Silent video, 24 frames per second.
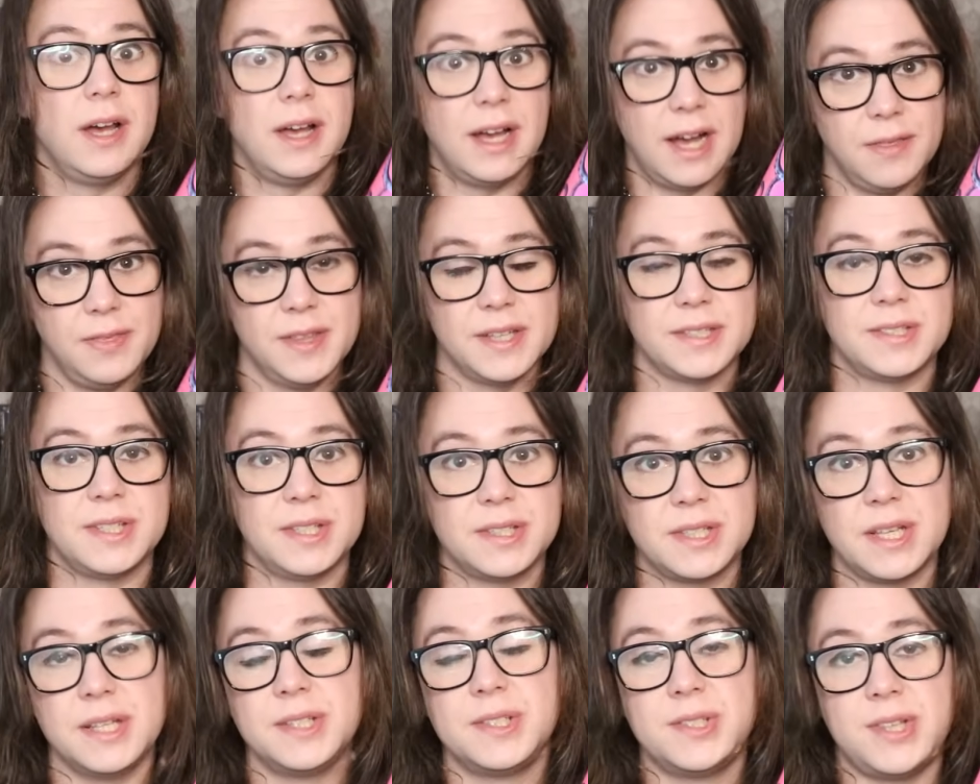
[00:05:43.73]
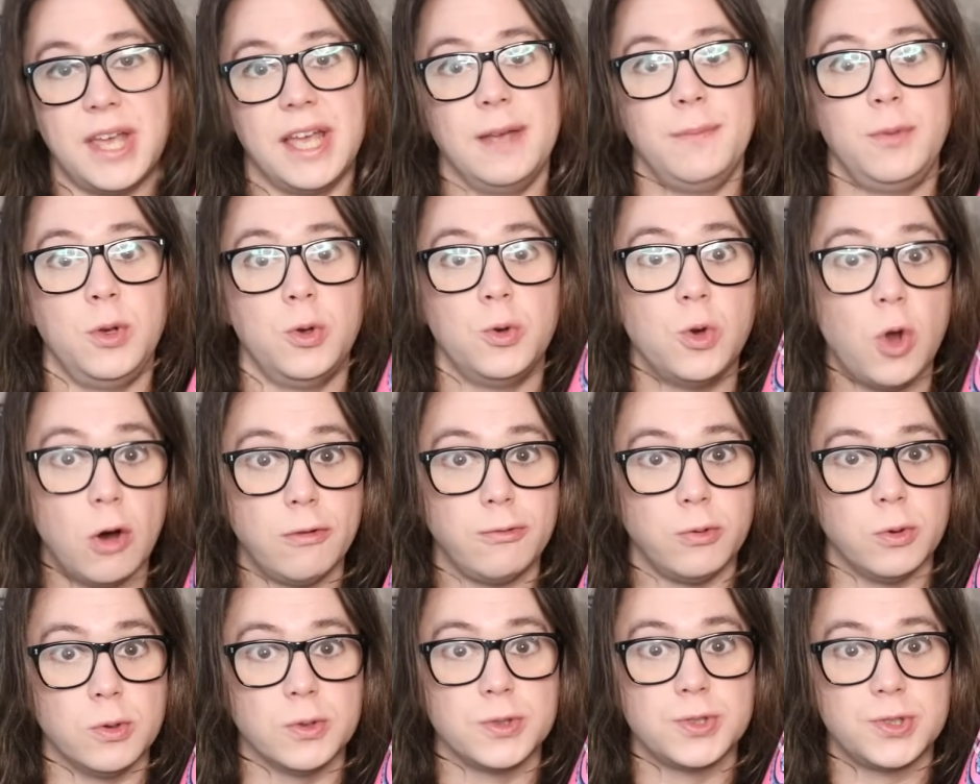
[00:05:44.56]
And this is his debut
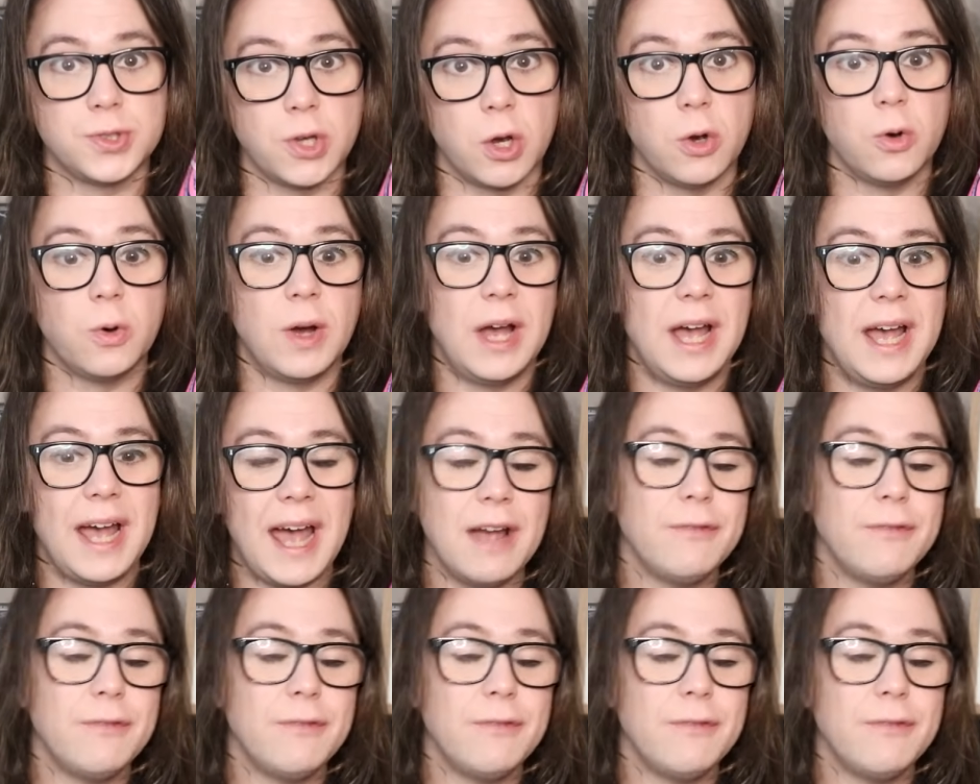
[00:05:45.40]
novel. So